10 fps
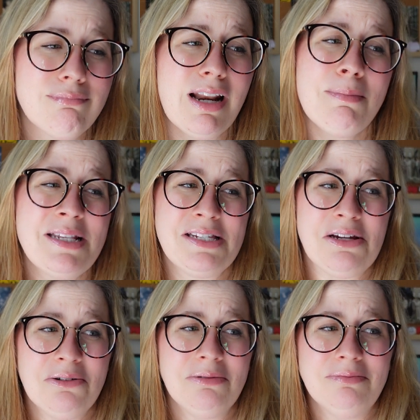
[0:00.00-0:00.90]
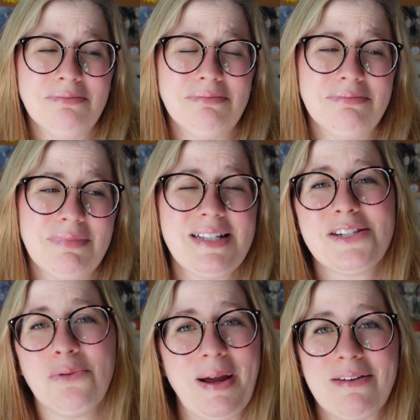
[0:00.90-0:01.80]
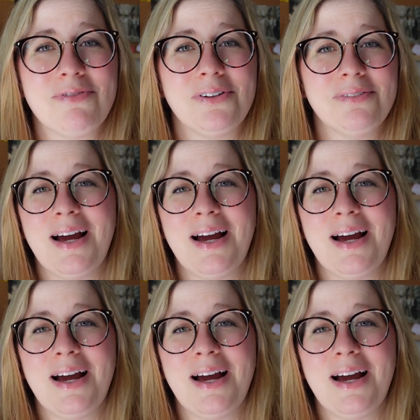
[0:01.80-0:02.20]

but I miss you. It's so painful.